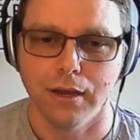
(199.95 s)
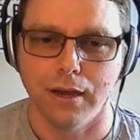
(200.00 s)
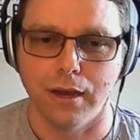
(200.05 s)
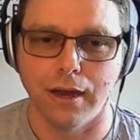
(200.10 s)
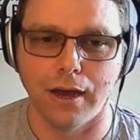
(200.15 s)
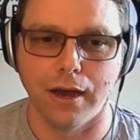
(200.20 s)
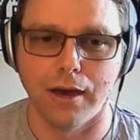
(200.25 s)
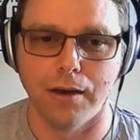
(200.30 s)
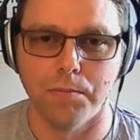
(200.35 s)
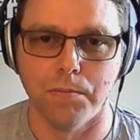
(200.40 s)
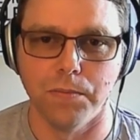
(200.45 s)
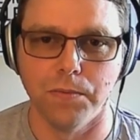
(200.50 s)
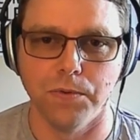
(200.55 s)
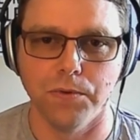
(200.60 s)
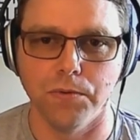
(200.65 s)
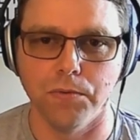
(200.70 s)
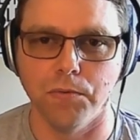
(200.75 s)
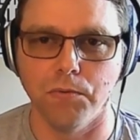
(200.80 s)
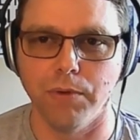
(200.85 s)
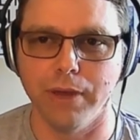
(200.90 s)
um,
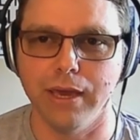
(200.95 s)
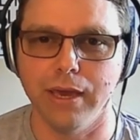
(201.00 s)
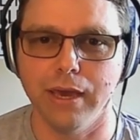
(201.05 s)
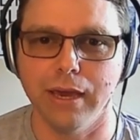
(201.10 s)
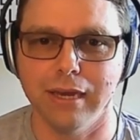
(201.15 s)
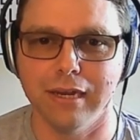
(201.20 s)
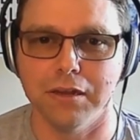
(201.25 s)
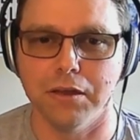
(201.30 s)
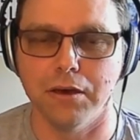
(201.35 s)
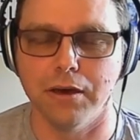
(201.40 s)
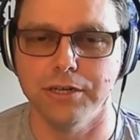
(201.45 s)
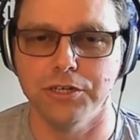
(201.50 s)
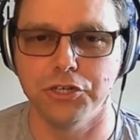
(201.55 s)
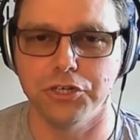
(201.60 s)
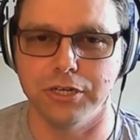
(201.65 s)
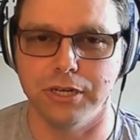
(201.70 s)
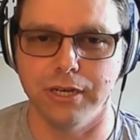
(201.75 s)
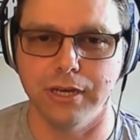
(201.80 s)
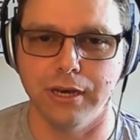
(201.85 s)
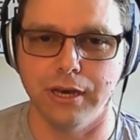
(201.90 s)
we had
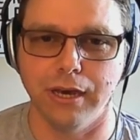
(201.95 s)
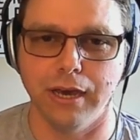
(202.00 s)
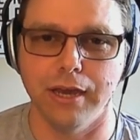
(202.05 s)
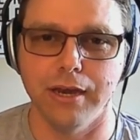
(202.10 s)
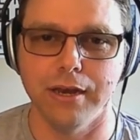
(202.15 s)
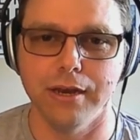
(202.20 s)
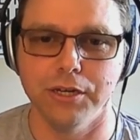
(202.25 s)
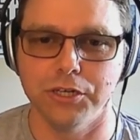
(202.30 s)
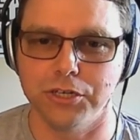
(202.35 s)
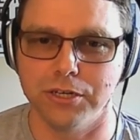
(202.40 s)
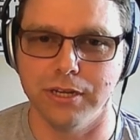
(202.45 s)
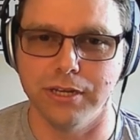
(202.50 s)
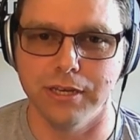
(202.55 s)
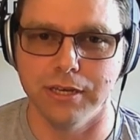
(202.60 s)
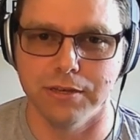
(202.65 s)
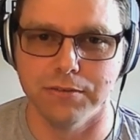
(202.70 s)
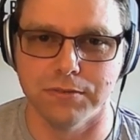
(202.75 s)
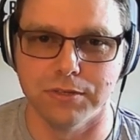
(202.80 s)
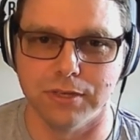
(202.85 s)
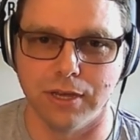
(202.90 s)
launched uh,
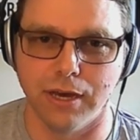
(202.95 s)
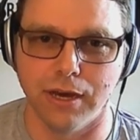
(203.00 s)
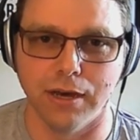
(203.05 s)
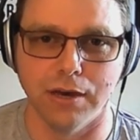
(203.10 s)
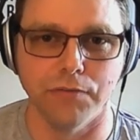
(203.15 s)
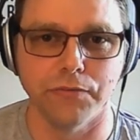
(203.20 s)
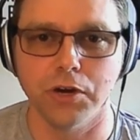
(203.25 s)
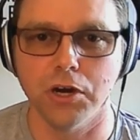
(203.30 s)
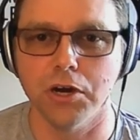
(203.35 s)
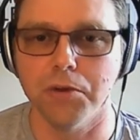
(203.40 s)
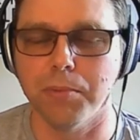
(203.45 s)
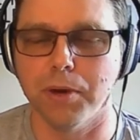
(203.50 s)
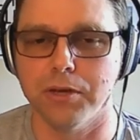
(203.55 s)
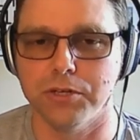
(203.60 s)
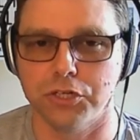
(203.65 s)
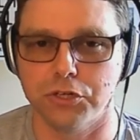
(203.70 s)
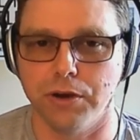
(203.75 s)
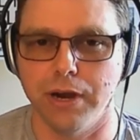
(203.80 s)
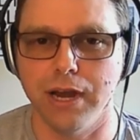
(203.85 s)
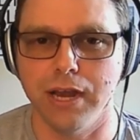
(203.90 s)
initiatives of COBOL
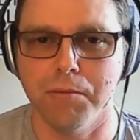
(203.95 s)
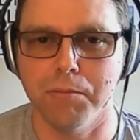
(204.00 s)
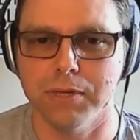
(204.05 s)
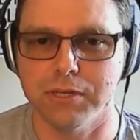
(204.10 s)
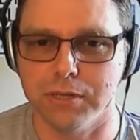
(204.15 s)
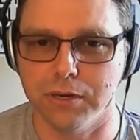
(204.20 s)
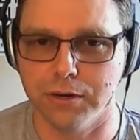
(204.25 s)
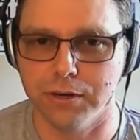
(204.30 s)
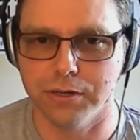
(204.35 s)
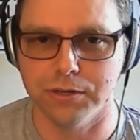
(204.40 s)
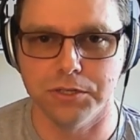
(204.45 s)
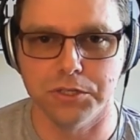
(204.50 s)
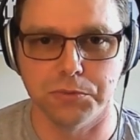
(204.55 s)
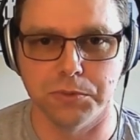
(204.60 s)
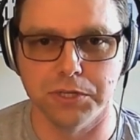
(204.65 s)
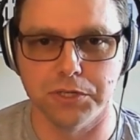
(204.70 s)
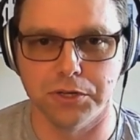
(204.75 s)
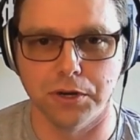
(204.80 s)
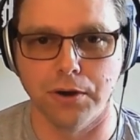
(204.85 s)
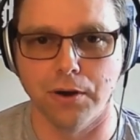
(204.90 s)
training materials,
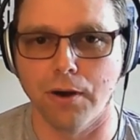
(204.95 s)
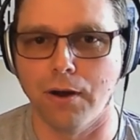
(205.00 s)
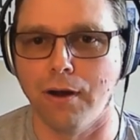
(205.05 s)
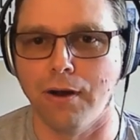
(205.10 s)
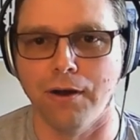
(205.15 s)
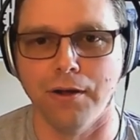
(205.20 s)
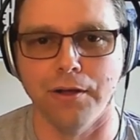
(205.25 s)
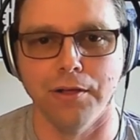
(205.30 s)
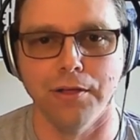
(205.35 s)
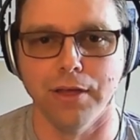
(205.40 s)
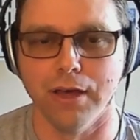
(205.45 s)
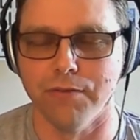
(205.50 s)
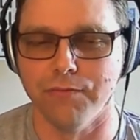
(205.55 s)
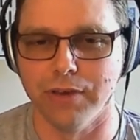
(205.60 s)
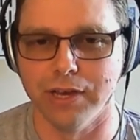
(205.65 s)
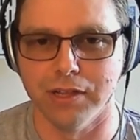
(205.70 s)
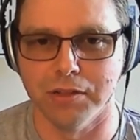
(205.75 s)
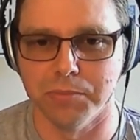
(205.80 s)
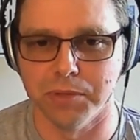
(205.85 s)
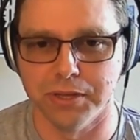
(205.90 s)
which are all
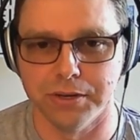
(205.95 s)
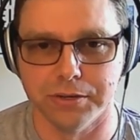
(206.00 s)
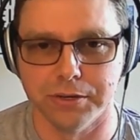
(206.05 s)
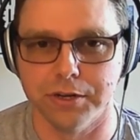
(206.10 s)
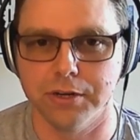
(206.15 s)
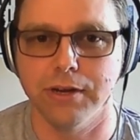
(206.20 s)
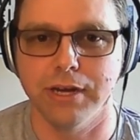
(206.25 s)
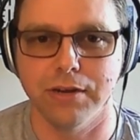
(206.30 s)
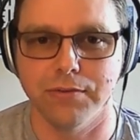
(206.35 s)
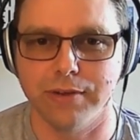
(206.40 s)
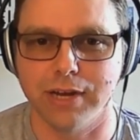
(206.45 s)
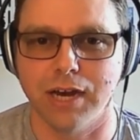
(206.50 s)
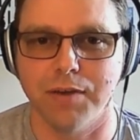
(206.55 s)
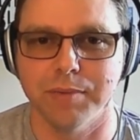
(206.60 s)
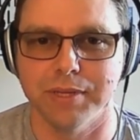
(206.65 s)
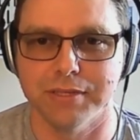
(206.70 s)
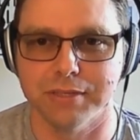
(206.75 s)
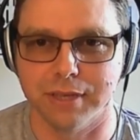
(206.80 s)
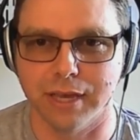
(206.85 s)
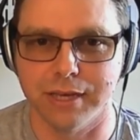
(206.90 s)
available under Creative
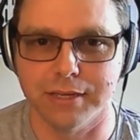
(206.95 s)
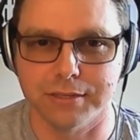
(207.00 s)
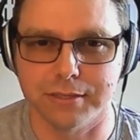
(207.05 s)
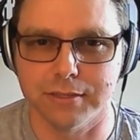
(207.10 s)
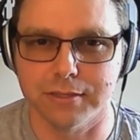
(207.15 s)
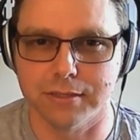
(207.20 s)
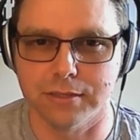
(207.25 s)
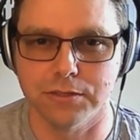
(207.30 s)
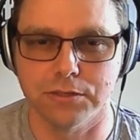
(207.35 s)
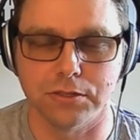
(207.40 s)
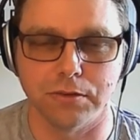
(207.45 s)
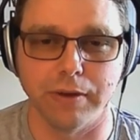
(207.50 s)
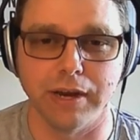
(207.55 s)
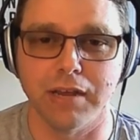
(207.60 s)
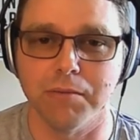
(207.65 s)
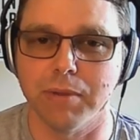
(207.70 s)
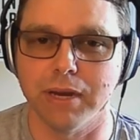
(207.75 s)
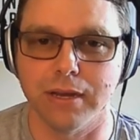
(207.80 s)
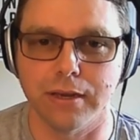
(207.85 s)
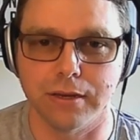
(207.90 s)
Commons licenses, so
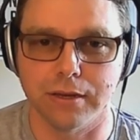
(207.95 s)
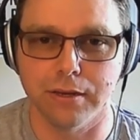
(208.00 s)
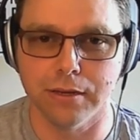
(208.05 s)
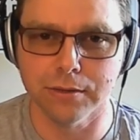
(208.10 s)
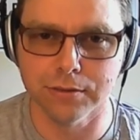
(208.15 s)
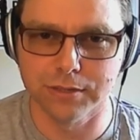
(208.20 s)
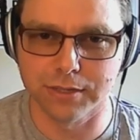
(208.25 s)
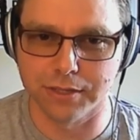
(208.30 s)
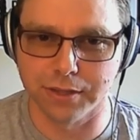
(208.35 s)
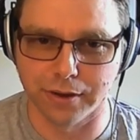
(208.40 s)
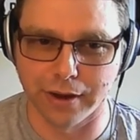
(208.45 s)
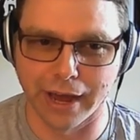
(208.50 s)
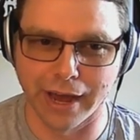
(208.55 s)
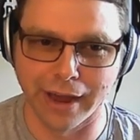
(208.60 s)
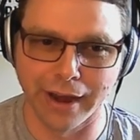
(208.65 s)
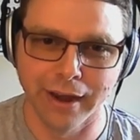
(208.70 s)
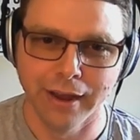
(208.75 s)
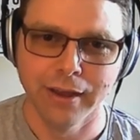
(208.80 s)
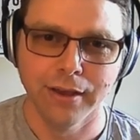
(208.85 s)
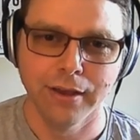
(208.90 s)
anybody can use, and they're
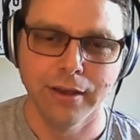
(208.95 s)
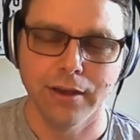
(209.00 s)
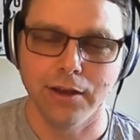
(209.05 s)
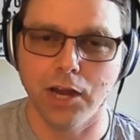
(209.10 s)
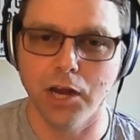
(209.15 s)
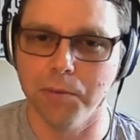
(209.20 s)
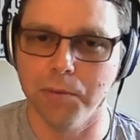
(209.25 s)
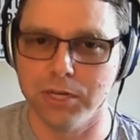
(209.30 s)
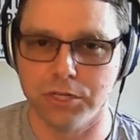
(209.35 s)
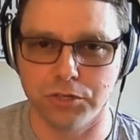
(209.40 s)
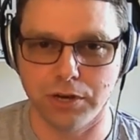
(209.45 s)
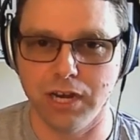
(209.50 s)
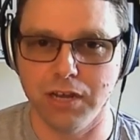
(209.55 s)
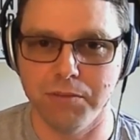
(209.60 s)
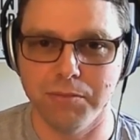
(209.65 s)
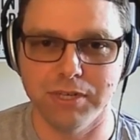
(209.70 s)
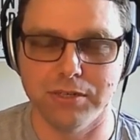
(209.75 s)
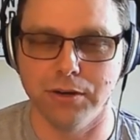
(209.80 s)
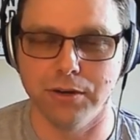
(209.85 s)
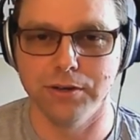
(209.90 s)
not COBOL training
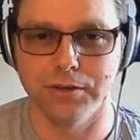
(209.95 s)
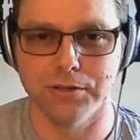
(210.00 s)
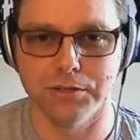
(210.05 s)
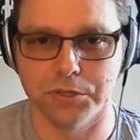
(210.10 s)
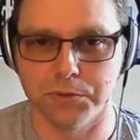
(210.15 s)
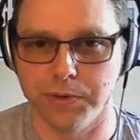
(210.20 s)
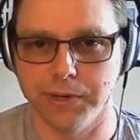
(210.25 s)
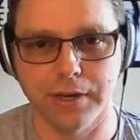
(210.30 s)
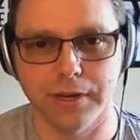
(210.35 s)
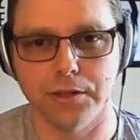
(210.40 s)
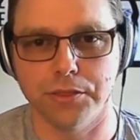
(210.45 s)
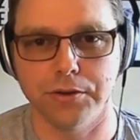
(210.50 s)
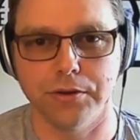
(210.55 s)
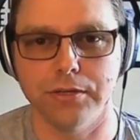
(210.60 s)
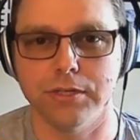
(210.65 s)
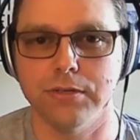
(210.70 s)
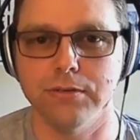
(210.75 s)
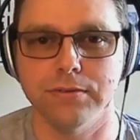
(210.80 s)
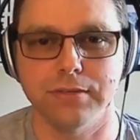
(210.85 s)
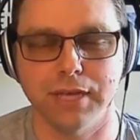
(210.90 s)
materials where you need a
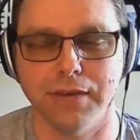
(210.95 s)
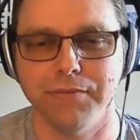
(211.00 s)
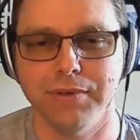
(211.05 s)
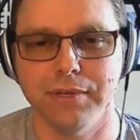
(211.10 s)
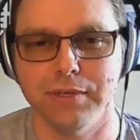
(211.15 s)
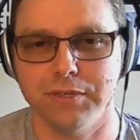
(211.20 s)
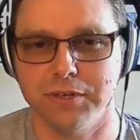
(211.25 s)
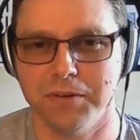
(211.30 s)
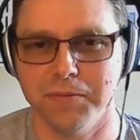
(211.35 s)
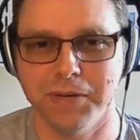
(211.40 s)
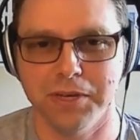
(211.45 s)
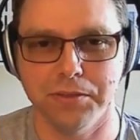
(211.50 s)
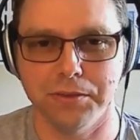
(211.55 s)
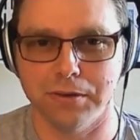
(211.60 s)
3270 terminal.